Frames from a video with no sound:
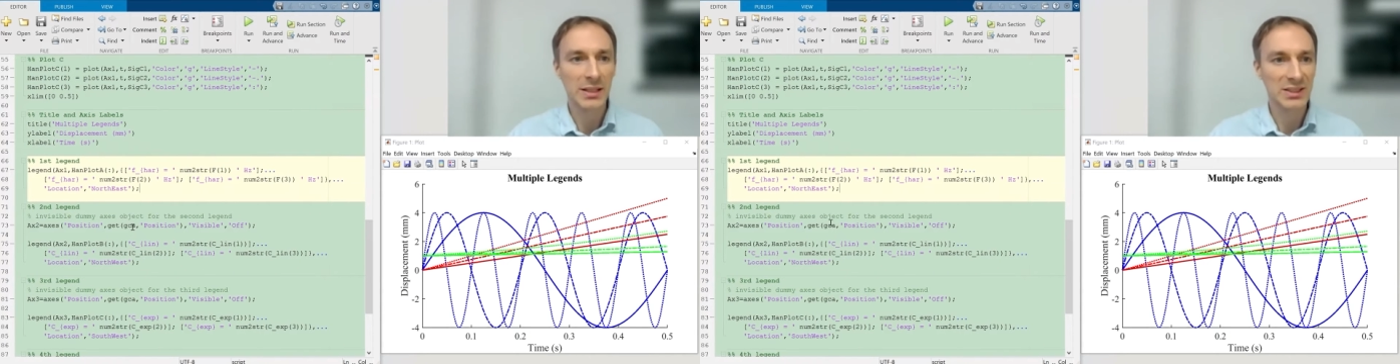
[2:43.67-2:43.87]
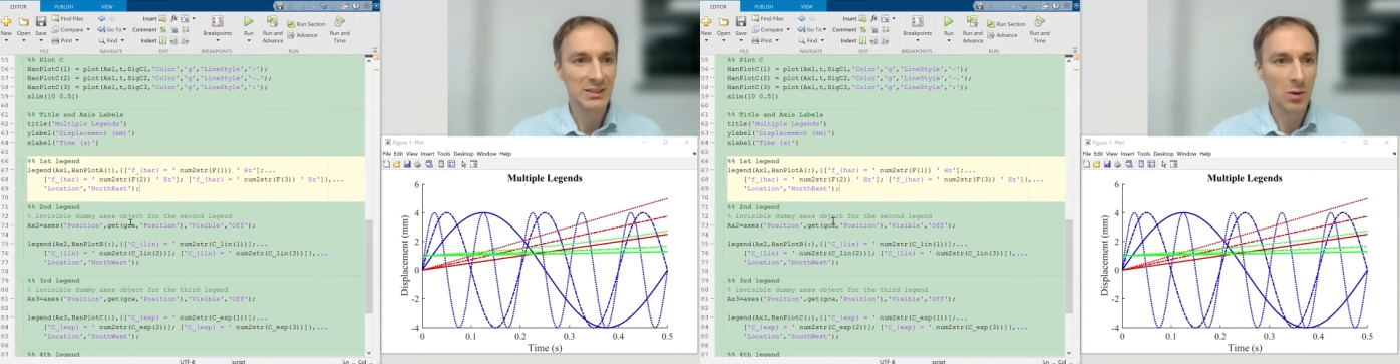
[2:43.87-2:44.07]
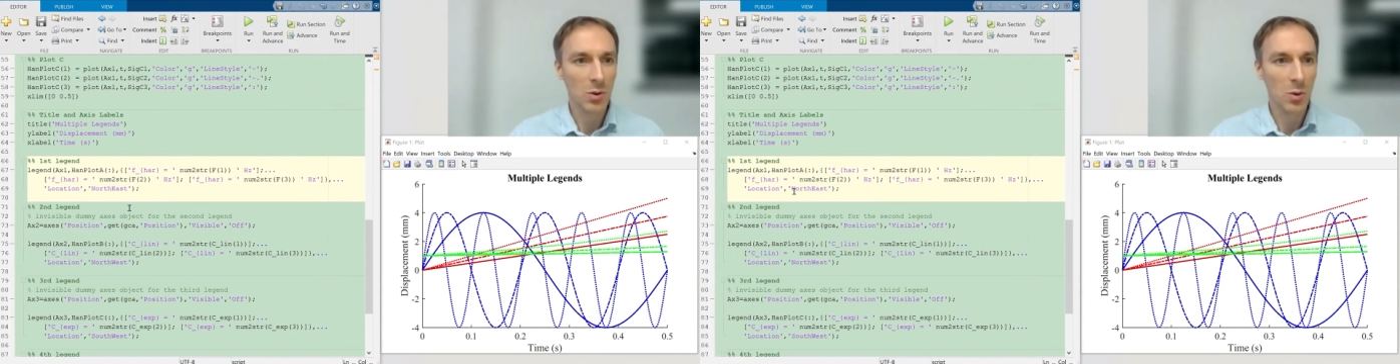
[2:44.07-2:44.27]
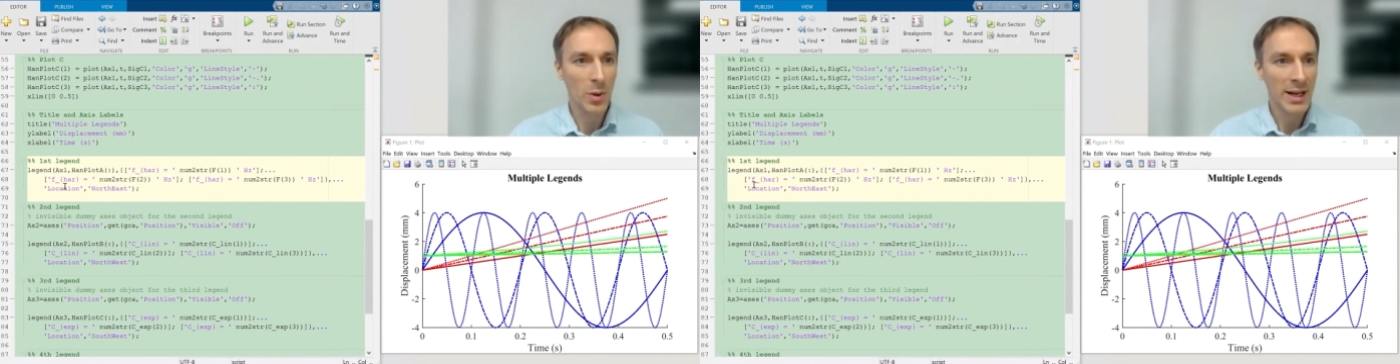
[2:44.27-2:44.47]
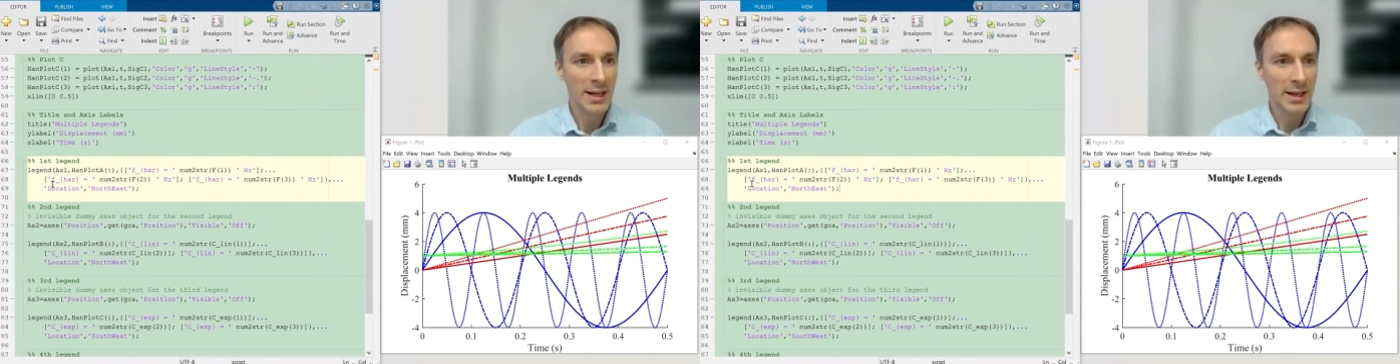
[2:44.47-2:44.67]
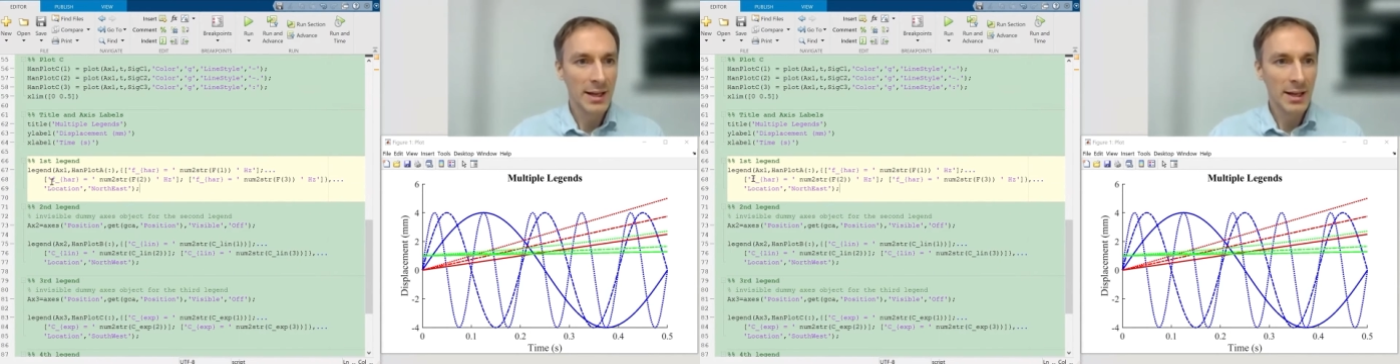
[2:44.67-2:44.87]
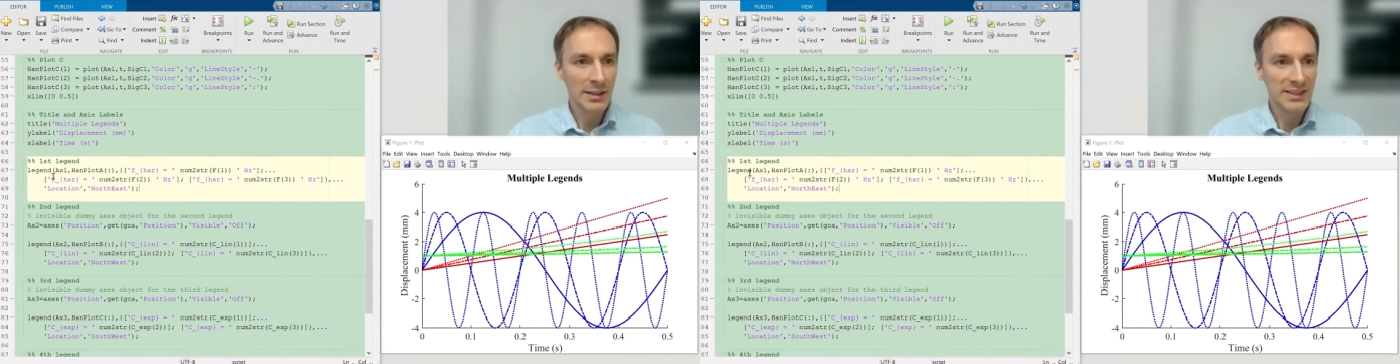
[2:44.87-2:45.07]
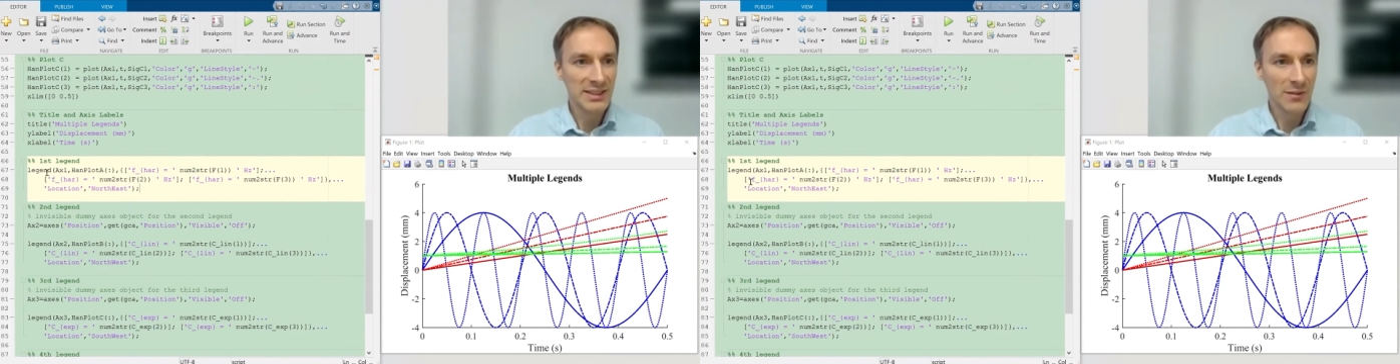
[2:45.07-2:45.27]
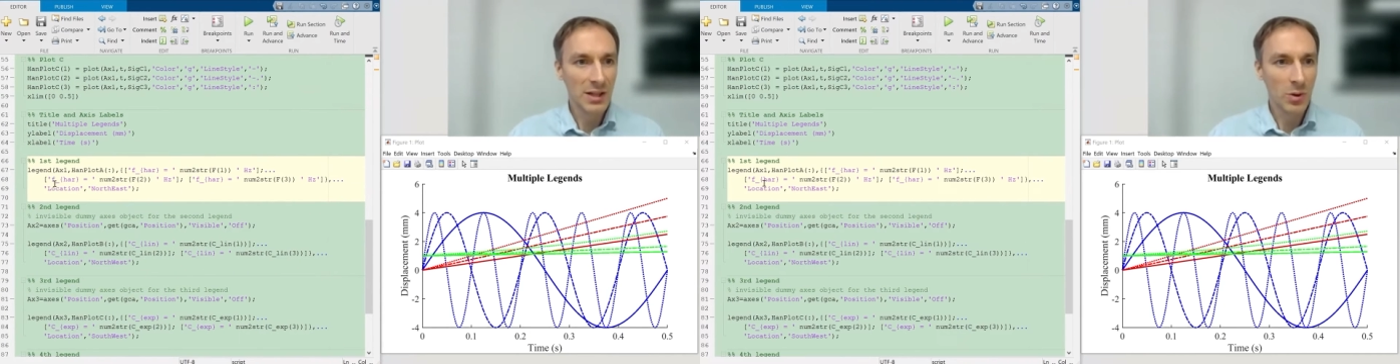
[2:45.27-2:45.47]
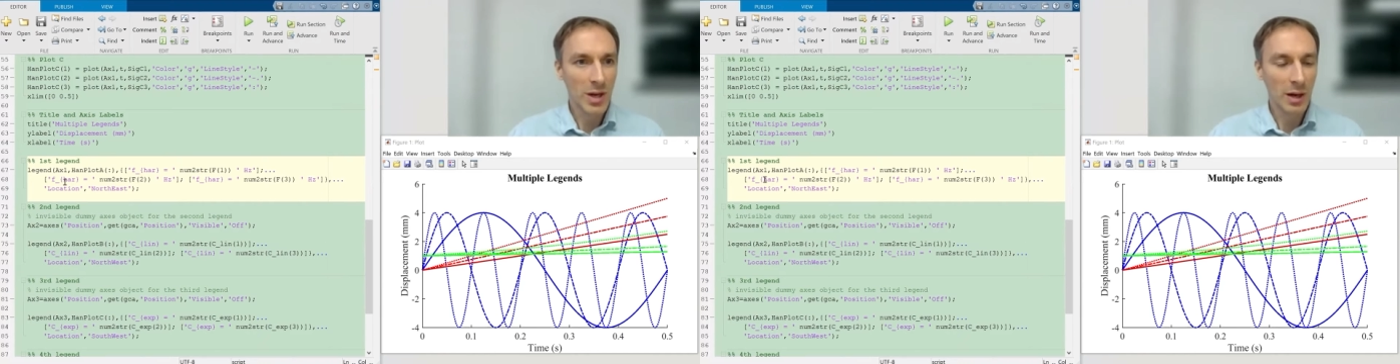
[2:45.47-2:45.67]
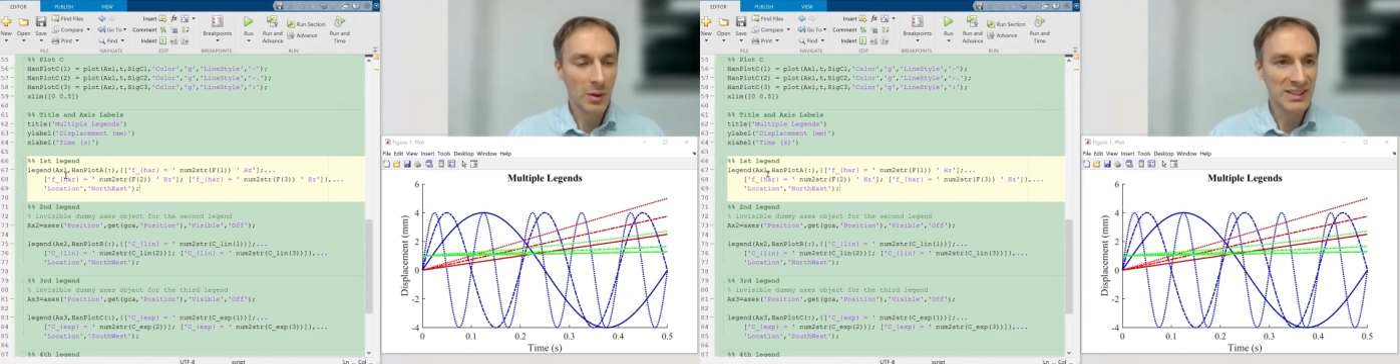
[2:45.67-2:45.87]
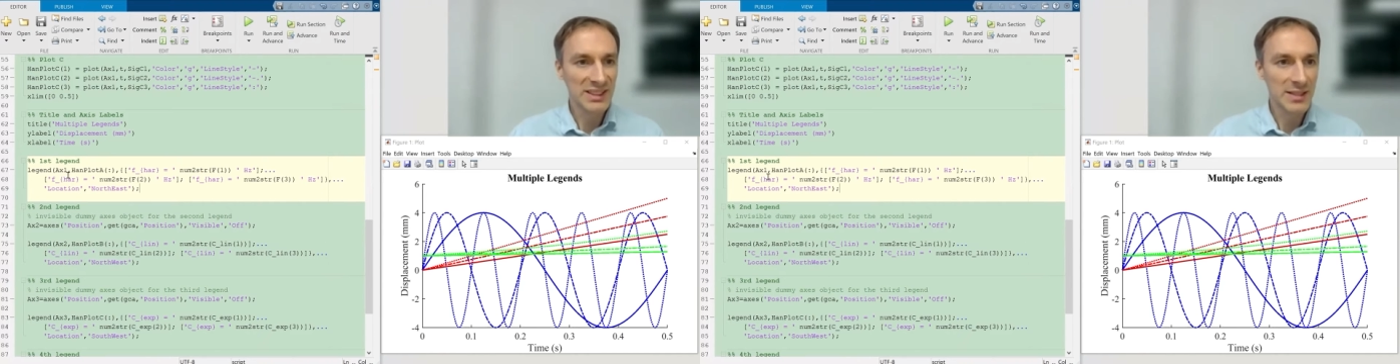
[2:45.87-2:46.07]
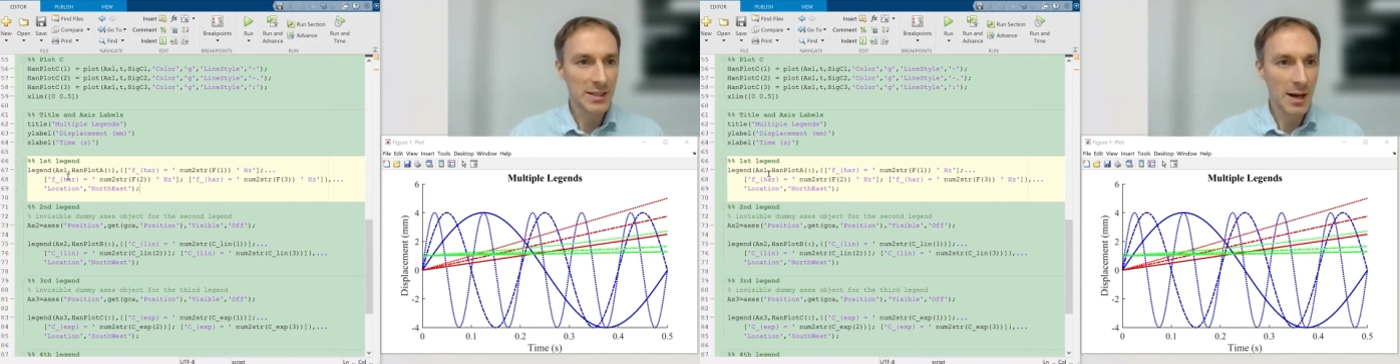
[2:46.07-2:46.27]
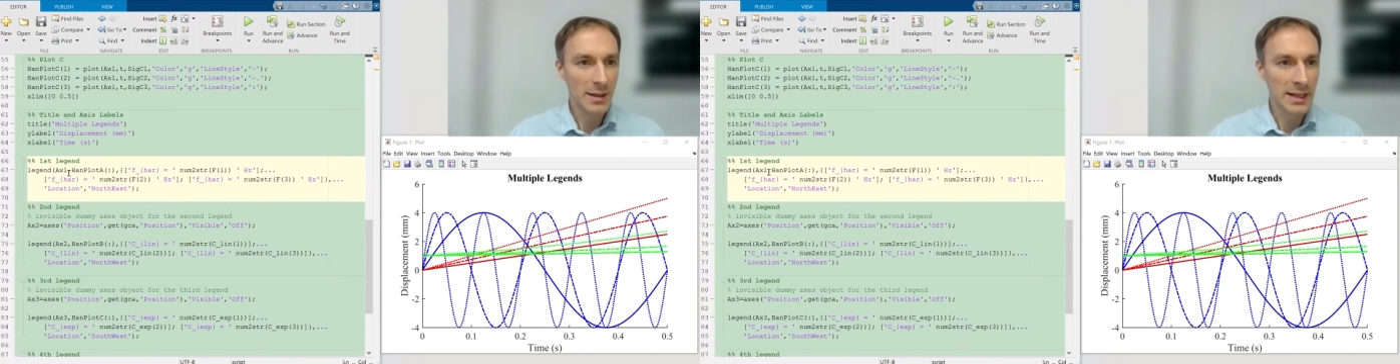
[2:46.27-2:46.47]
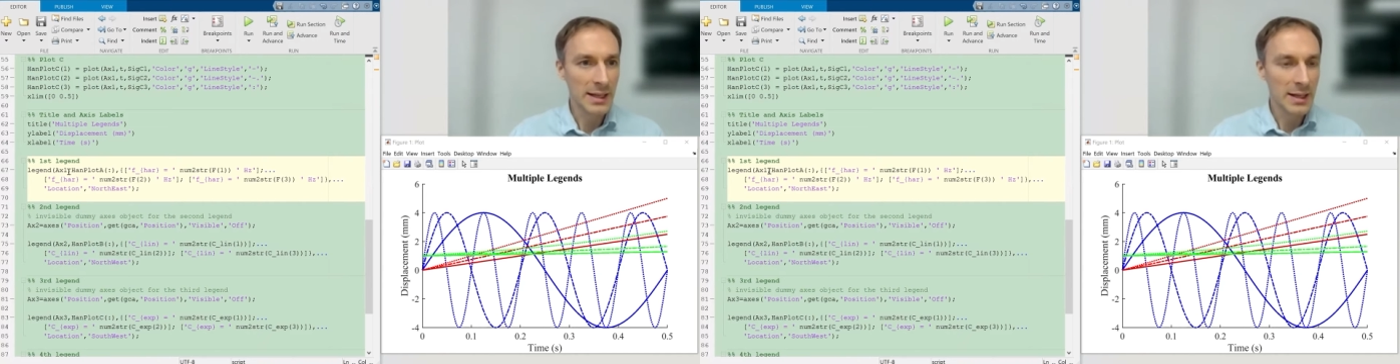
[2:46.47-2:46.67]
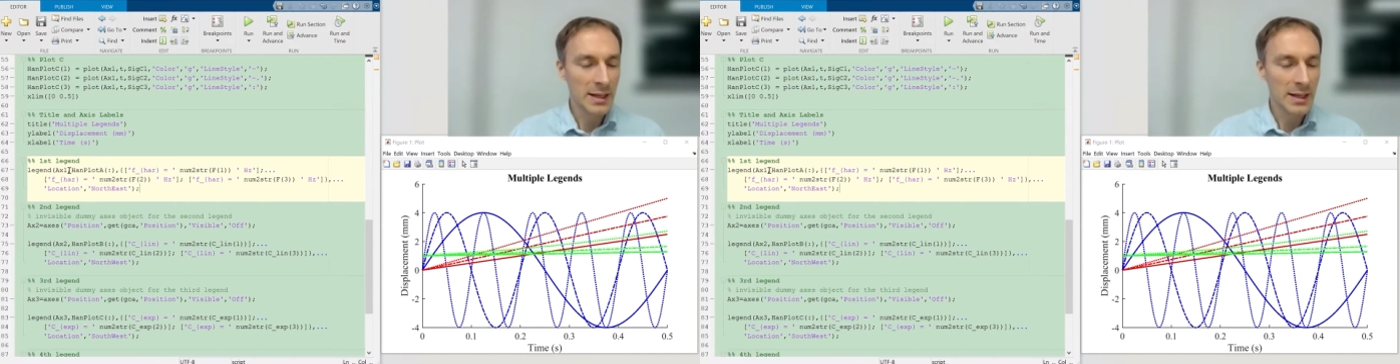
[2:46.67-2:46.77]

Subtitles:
So let's have a look how is it done.